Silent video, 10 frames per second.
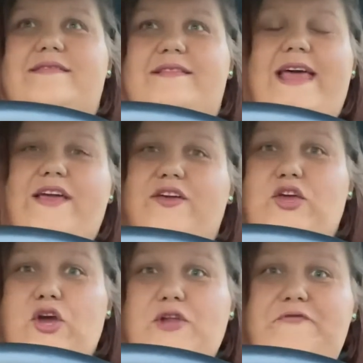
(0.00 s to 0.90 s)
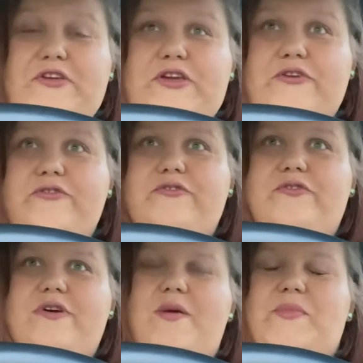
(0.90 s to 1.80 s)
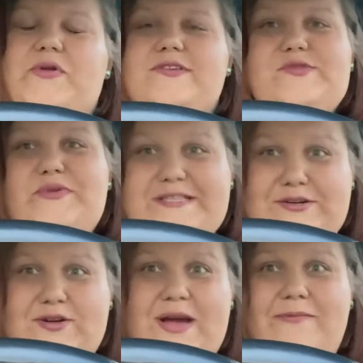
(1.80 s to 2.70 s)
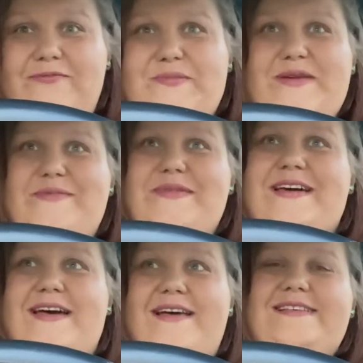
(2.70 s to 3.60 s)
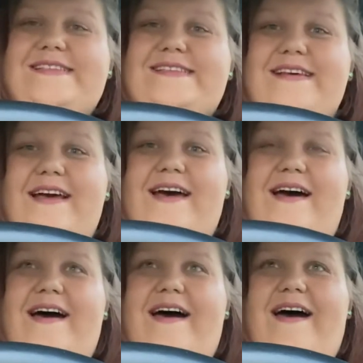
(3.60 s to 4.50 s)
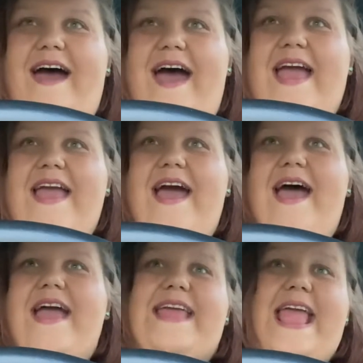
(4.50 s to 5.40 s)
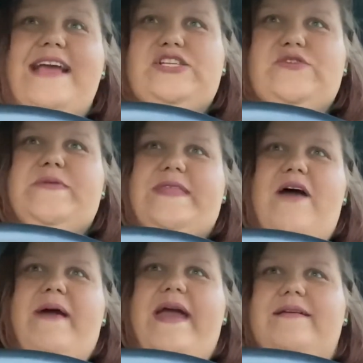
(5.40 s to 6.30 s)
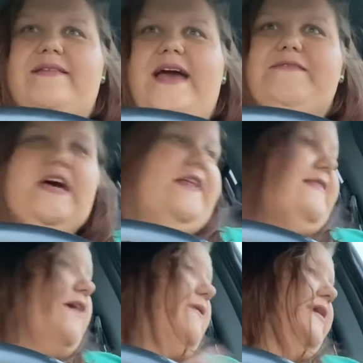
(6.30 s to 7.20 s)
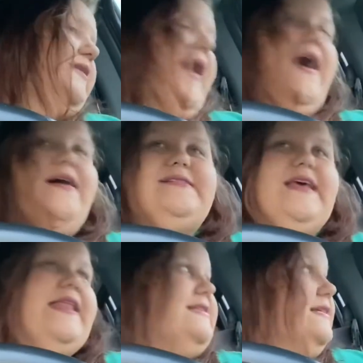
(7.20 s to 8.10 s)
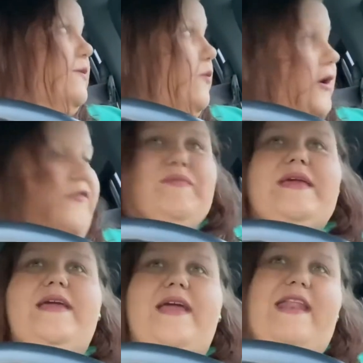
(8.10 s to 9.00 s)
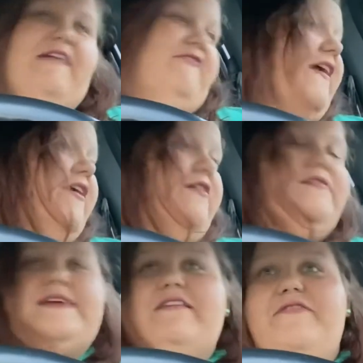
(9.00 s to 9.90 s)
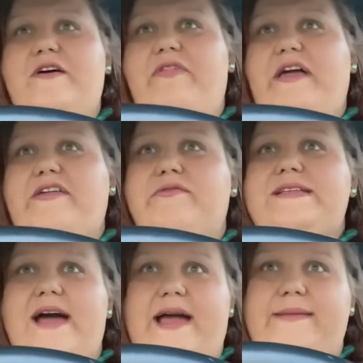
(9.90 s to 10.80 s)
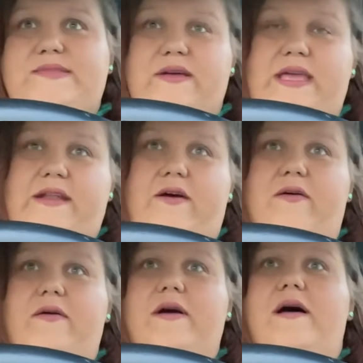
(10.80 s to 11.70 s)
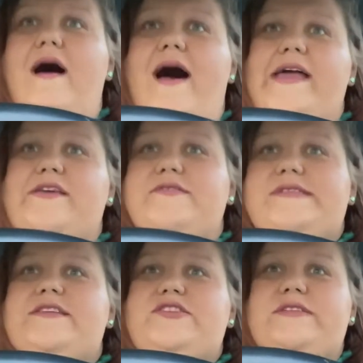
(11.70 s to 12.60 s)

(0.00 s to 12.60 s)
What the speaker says: like, good for you, but also please don't come for me, because I can't do it that way. I've done it that way in the past and it didn't work for me, and I failed like 3 times on keto. I use that